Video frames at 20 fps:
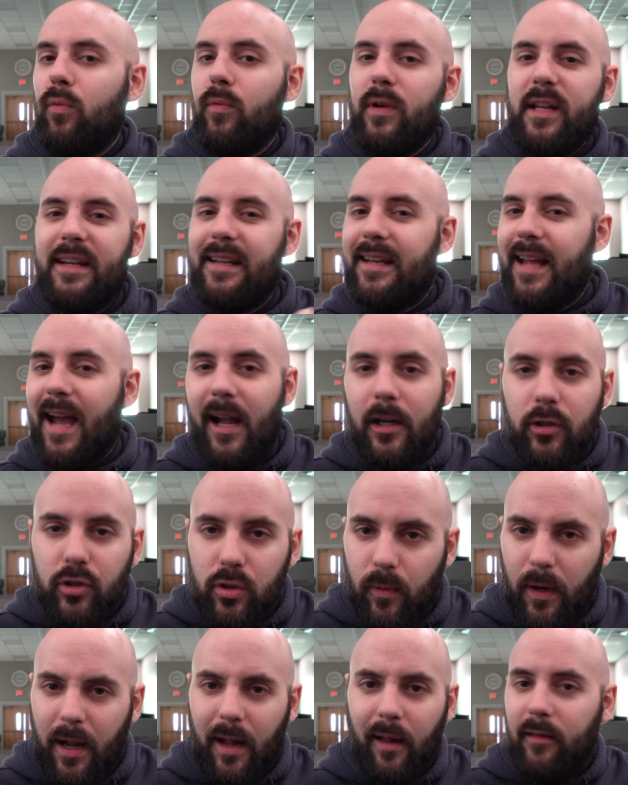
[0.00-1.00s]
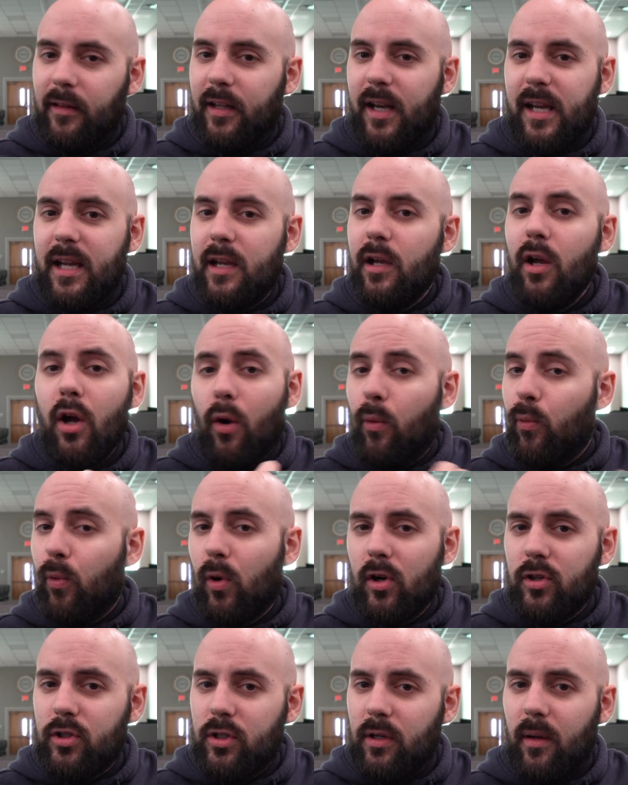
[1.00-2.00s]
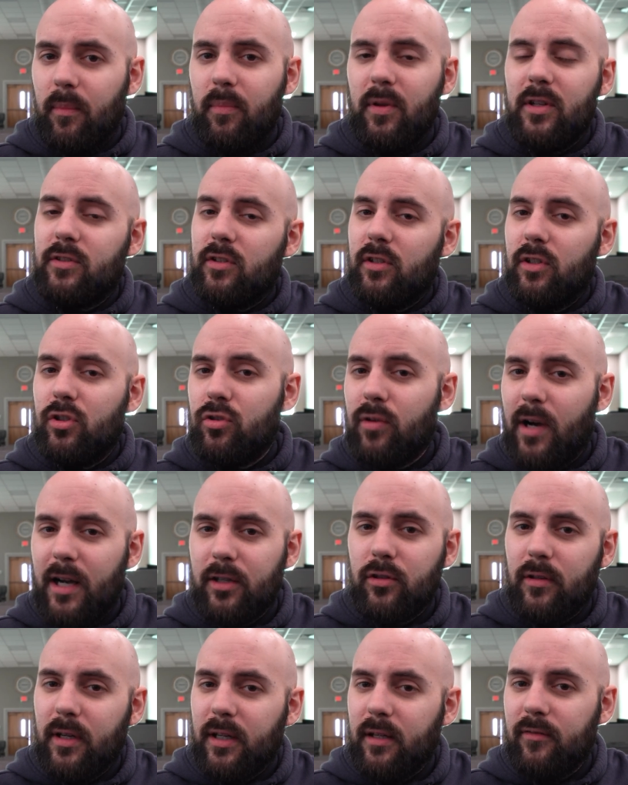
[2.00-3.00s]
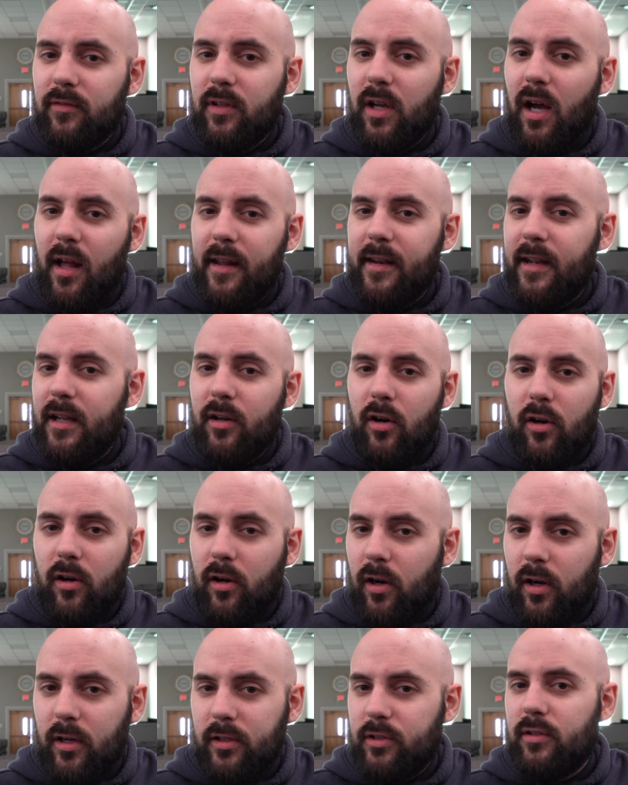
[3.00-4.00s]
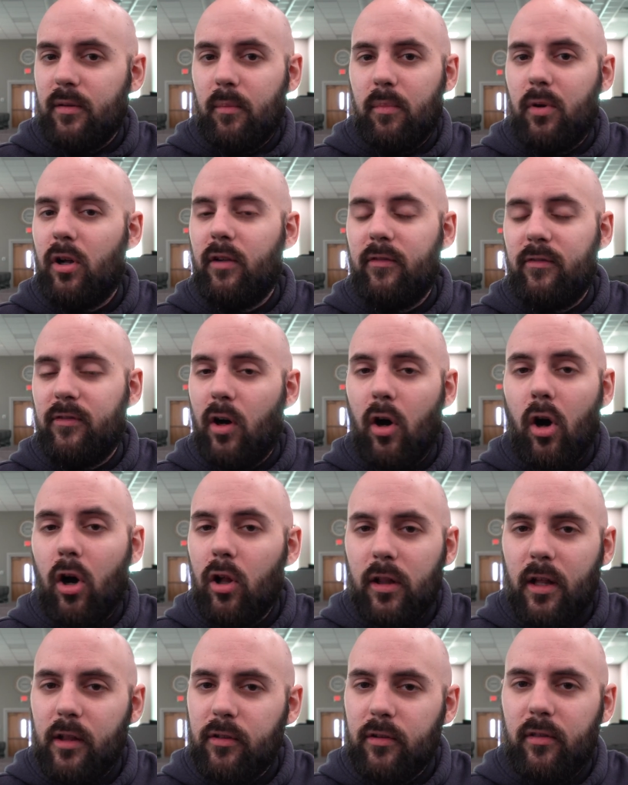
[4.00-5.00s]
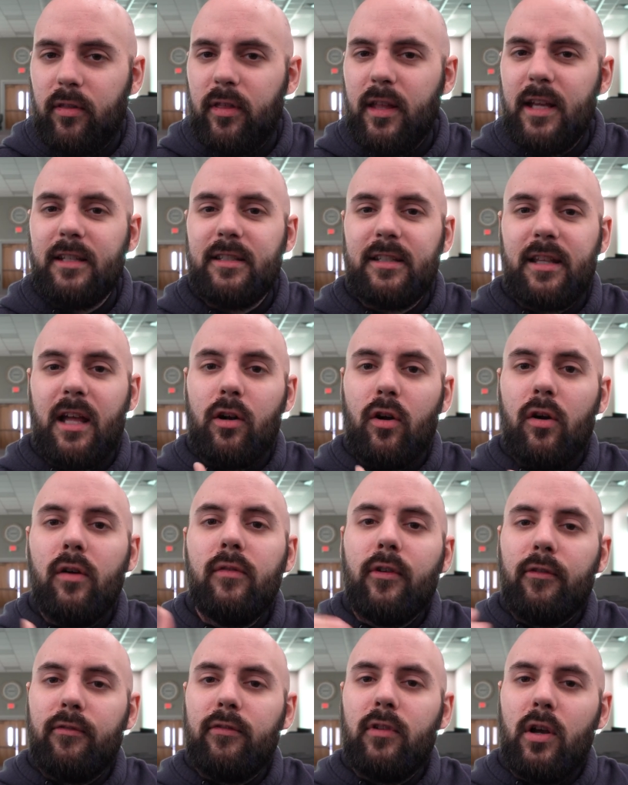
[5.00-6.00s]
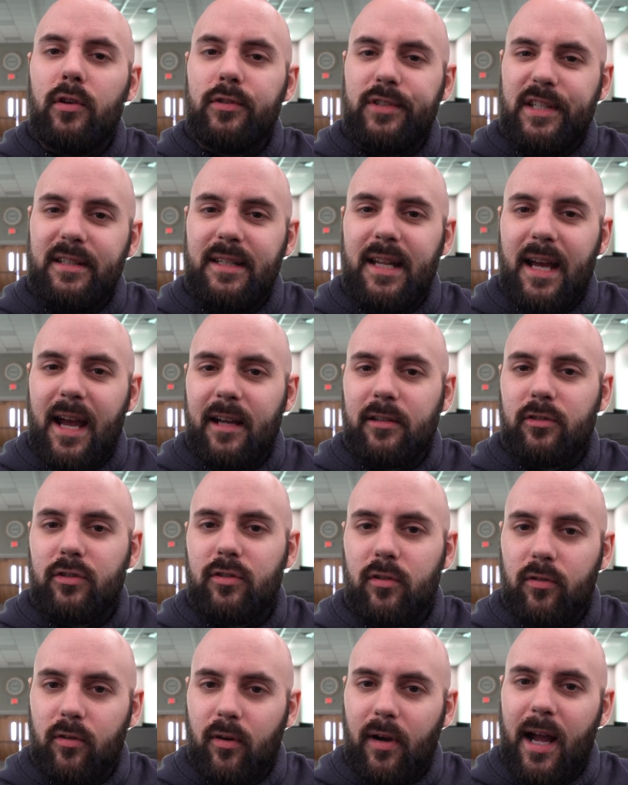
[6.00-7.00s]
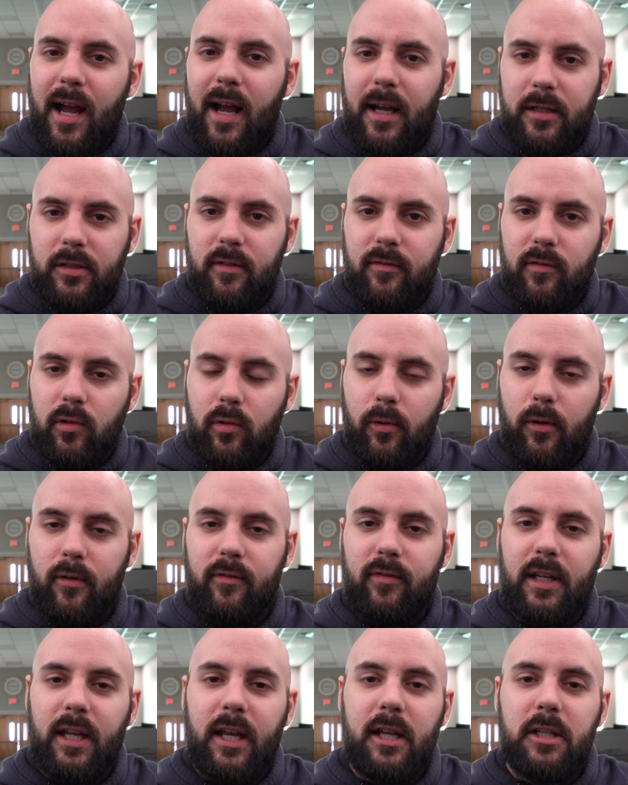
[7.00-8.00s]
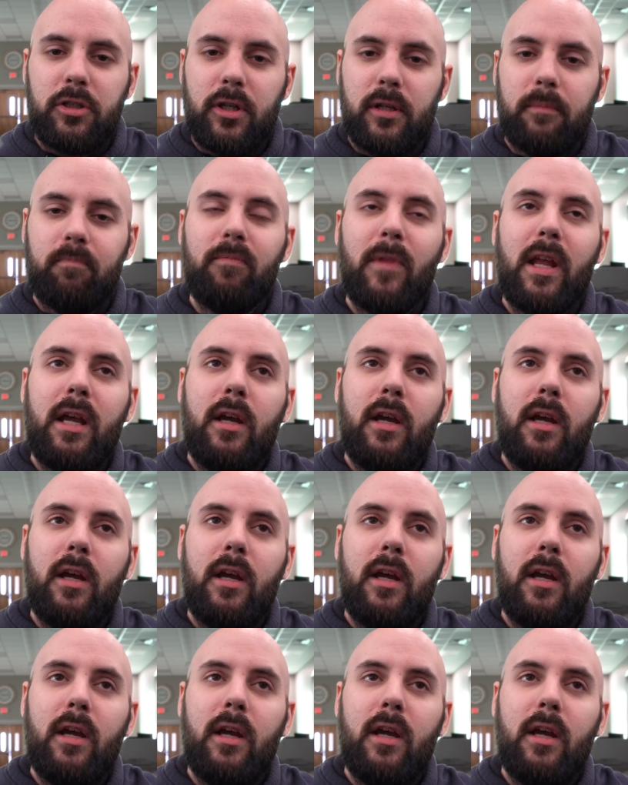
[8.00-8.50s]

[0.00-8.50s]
When in actuality, worship is the treasuring of God in our hearts above all other things that overflows into external acts of glorification.